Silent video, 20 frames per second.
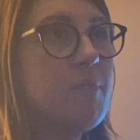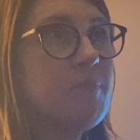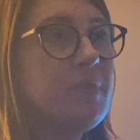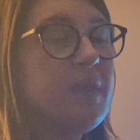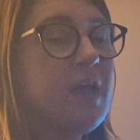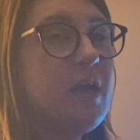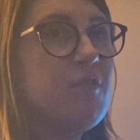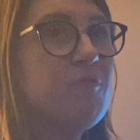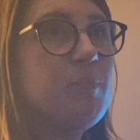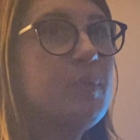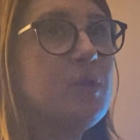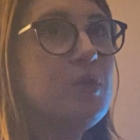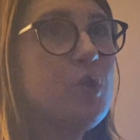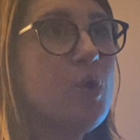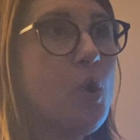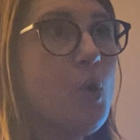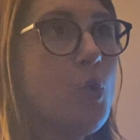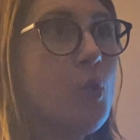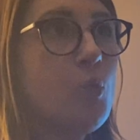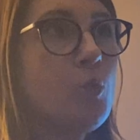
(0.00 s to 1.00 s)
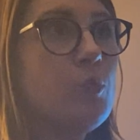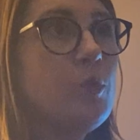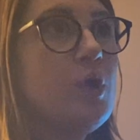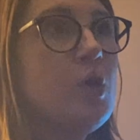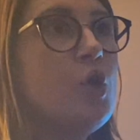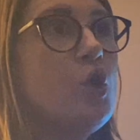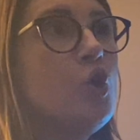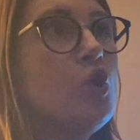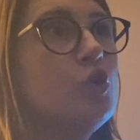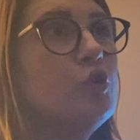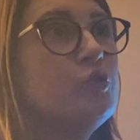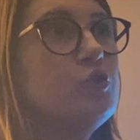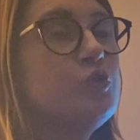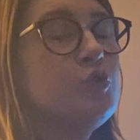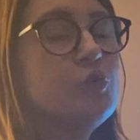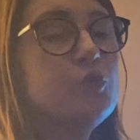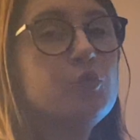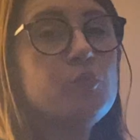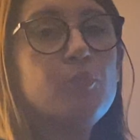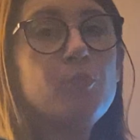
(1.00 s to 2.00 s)
They have been known
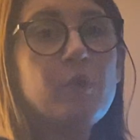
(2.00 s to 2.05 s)
to